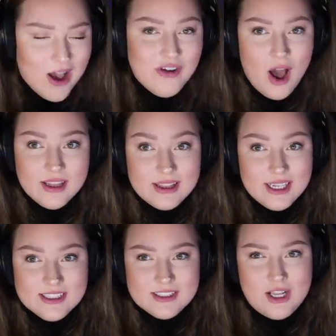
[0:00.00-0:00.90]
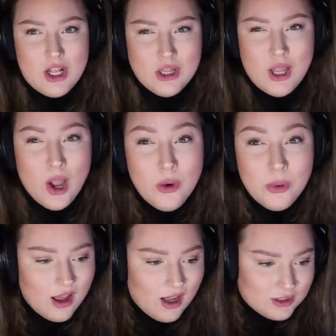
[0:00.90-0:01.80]
of all things, glow,
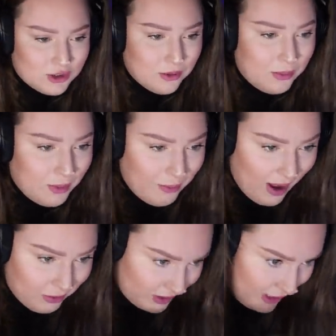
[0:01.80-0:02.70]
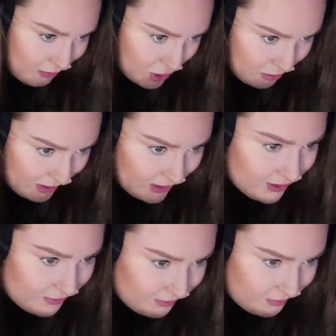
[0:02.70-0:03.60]
a superpower name should be